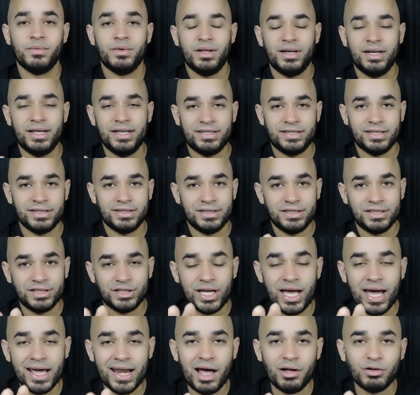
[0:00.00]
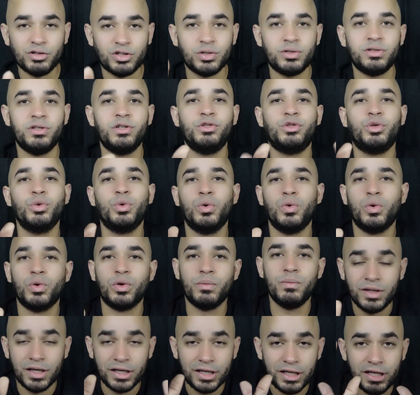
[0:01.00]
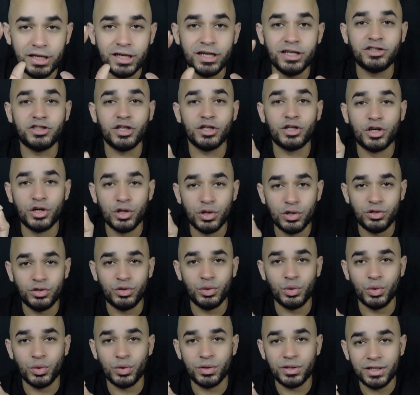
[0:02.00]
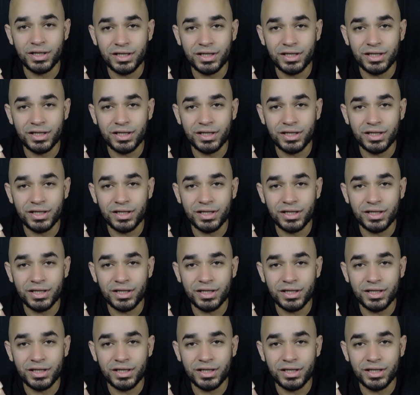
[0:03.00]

Listen, shout out to the dude. He is a good dude.